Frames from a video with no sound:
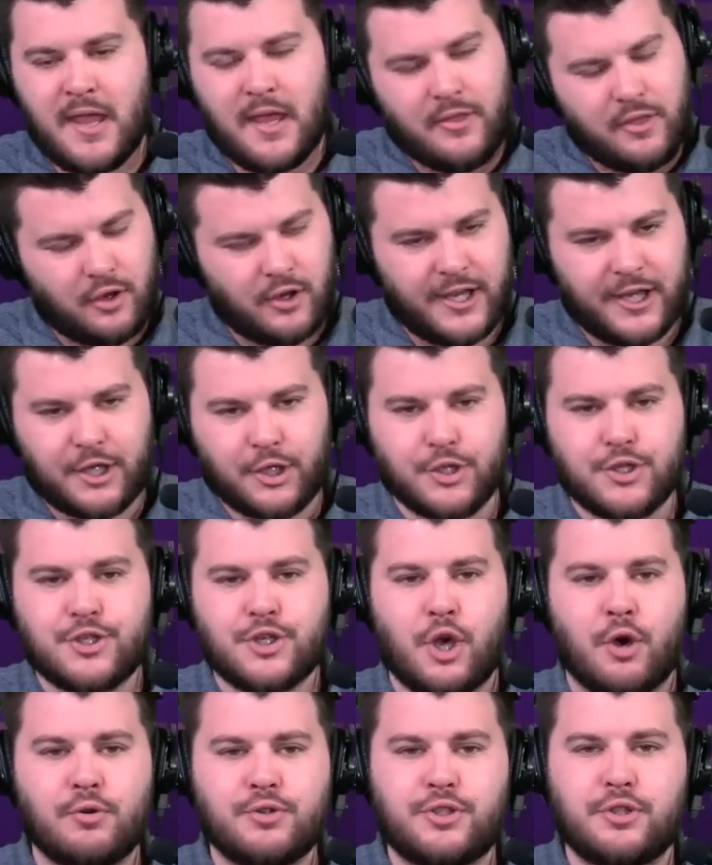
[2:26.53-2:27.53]
The Lakers
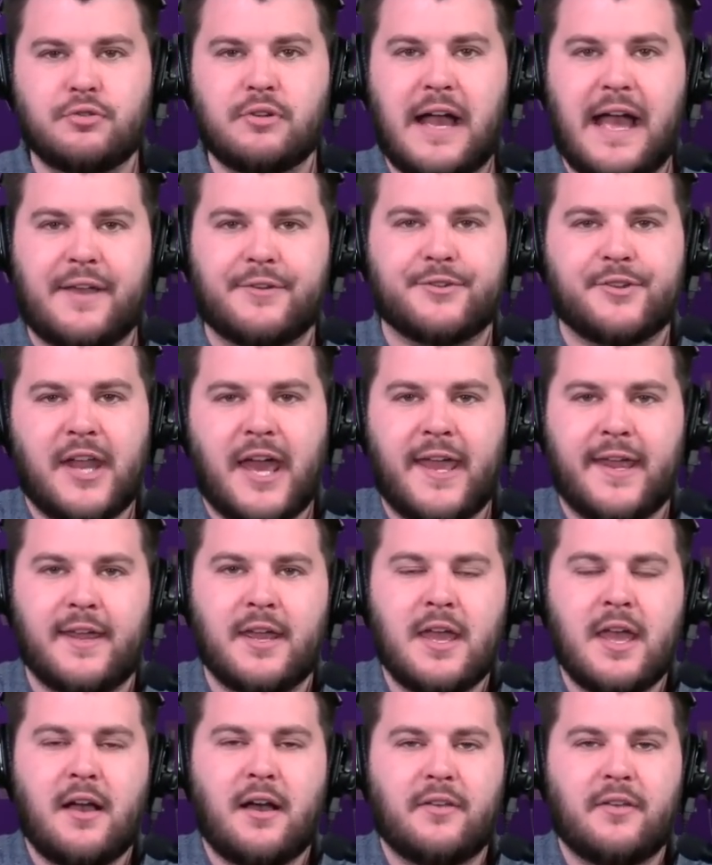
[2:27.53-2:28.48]
showed you last night